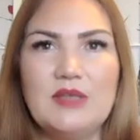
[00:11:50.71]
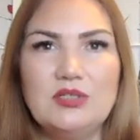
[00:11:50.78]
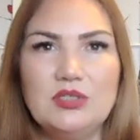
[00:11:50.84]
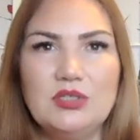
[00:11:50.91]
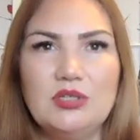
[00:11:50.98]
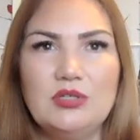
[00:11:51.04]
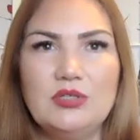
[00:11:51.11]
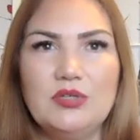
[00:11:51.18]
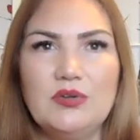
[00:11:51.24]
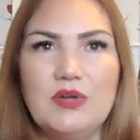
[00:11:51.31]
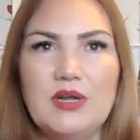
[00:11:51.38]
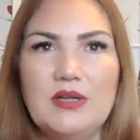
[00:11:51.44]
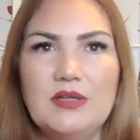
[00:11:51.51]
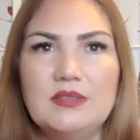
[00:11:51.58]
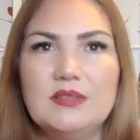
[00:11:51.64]
Just close your
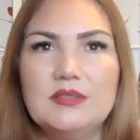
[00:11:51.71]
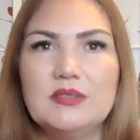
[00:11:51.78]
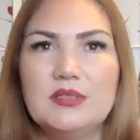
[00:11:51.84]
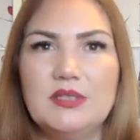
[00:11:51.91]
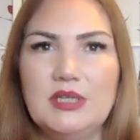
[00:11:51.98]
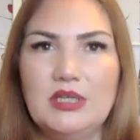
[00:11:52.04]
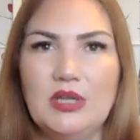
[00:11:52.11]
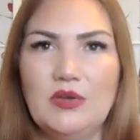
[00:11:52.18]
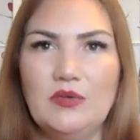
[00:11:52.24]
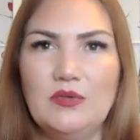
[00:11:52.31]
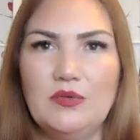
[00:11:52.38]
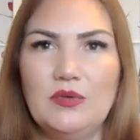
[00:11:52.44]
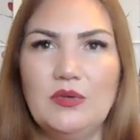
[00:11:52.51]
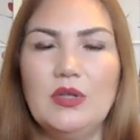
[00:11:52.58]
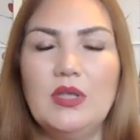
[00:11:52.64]
eyes, you know,
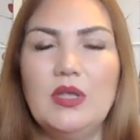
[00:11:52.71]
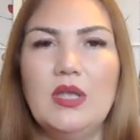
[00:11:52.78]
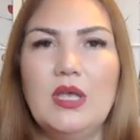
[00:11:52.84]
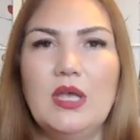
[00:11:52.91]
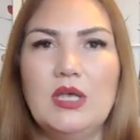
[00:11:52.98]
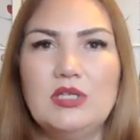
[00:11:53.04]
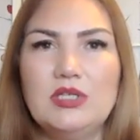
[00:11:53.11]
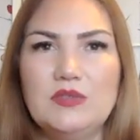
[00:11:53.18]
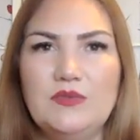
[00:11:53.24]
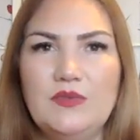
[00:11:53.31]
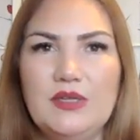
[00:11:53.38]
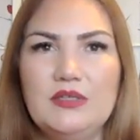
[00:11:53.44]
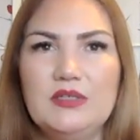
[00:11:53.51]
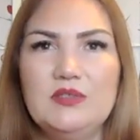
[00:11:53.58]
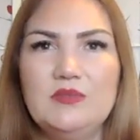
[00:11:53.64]
just
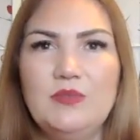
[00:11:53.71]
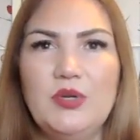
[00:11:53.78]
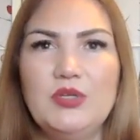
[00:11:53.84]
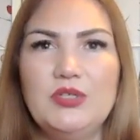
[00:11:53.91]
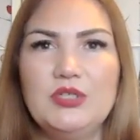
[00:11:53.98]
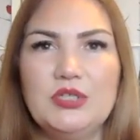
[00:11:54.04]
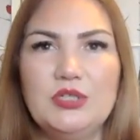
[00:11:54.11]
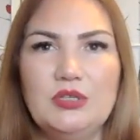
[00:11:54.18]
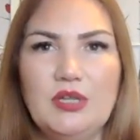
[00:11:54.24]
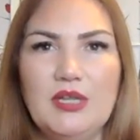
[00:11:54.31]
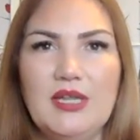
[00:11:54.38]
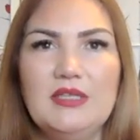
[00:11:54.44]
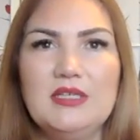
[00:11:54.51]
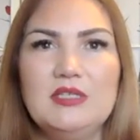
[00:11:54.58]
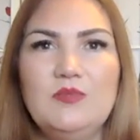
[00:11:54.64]
feel this person,
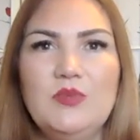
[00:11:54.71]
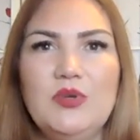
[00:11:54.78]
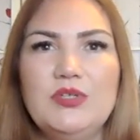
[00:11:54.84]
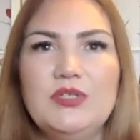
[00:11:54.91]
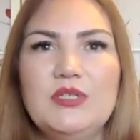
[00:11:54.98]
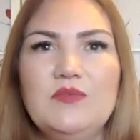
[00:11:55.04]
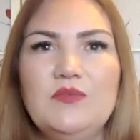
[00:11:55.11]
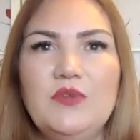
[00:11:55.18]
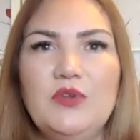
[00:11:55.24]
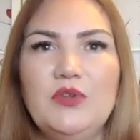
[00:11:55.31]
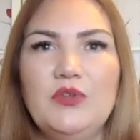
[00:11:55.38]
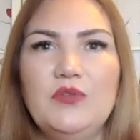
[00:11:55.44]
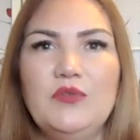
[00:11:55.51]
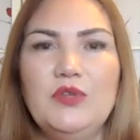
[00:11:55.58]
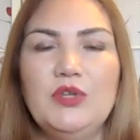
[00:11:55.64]
look at this person in
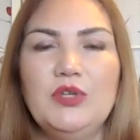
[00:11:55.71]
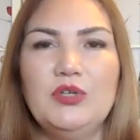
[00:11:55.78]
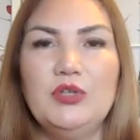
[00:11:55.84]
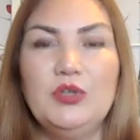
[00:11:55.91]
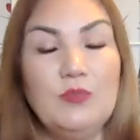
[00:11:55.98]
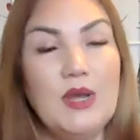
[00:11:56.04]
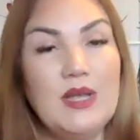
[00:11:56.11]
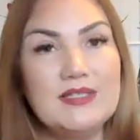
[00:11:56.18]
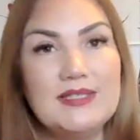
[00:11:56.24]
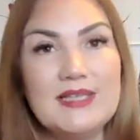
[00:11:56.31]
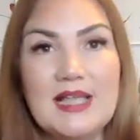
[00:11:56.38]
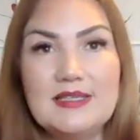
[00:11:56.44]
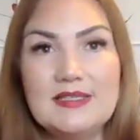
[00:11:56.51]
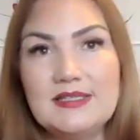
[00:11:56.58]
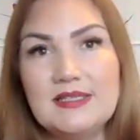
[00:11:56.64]
front of you. You might
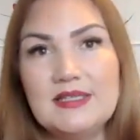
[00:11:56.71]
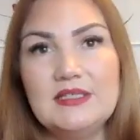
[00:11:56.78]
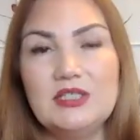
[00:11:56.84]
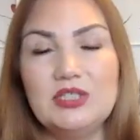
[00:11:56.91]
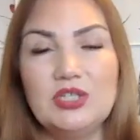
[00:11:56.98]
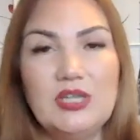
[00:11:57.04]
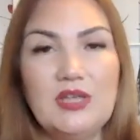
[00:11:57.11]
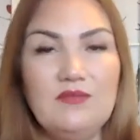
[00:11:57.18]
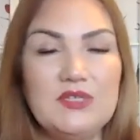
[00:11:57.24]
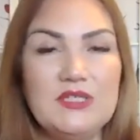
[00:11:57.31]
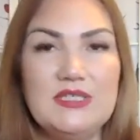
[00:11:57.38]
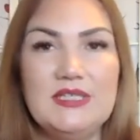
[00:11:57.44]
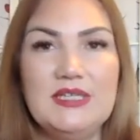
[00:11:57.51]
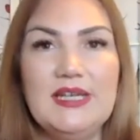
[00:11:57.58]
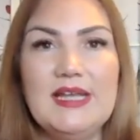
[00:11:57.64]
sense it, you don't have to
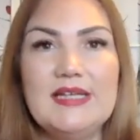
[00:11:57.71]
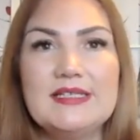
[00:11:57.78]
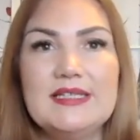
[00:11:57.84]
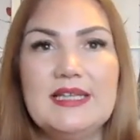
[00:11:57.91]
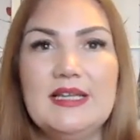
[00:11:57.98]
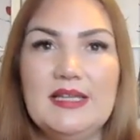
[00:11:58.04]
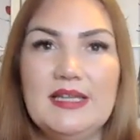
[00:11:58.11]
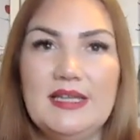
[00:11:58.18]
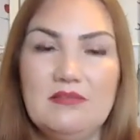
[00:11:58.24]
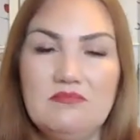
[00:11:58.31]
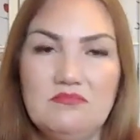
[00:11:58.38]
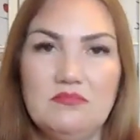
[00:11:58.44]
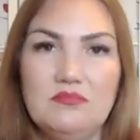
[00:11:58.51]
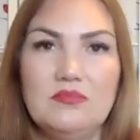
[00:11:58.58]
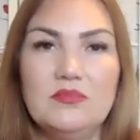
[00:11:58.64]
see it
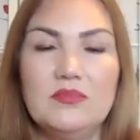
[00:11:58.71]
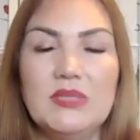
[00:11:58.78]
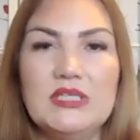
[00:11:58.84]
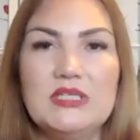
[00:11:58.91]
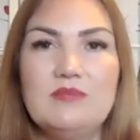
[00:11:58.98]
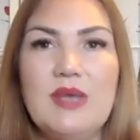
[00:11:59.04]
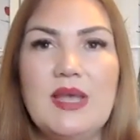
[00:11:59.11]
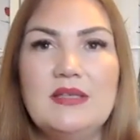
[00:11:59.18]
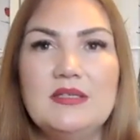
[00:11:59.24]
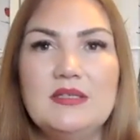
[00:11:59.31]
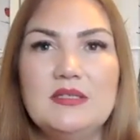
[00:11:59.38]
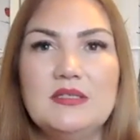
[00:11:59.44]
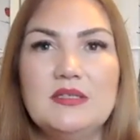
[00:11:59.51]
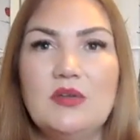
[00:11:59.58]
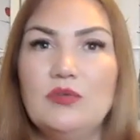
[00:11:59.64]
exactly. It
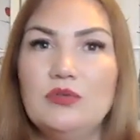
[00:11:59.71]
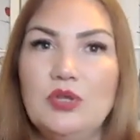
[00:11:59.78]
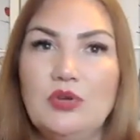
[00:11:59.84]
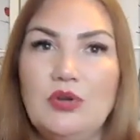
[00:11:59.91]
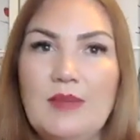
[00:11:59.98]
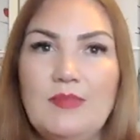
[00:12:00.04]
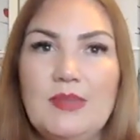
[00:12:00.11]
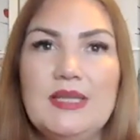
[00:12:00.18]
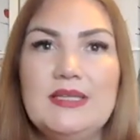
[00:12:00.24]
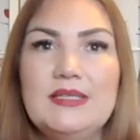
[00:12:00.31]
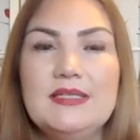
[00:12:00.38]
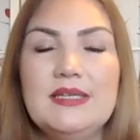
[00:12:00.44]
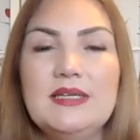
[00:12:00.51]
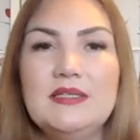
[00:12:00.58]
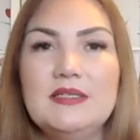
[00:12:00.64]
depends on your
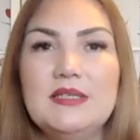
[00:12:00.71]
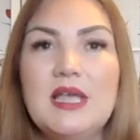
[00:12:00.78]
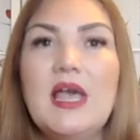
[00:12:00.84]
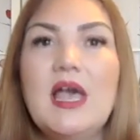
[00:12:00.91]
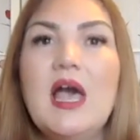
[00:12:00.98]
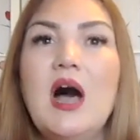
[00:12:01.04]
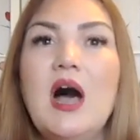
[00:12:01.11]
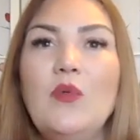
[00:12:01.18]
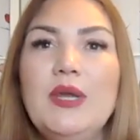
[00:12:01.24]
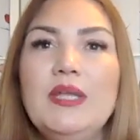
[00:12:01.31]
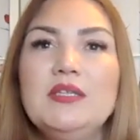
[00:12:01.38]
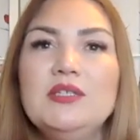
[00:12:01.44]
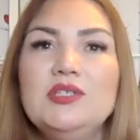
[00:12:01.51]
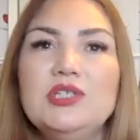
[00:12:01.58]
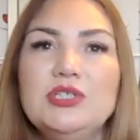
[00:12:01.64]
abilities. I
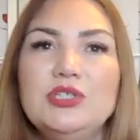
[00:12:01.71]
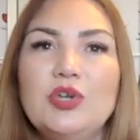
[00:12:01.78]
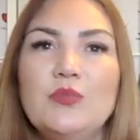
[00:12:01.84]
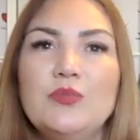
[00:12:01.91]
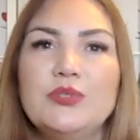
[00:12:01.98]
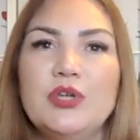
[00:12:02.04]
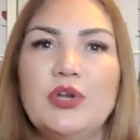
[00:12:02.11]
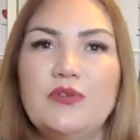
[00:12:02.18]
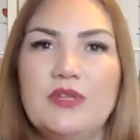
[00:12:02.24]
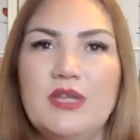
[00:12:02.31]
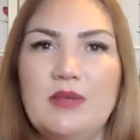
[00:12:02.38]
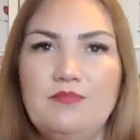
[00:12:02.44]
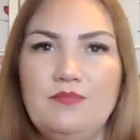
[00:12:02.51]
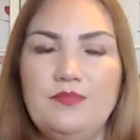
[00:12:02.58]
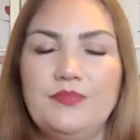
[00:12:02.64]
want you to just observe
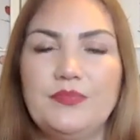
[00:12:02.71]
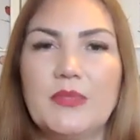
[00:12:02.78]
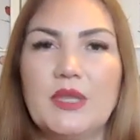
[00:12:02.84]
them.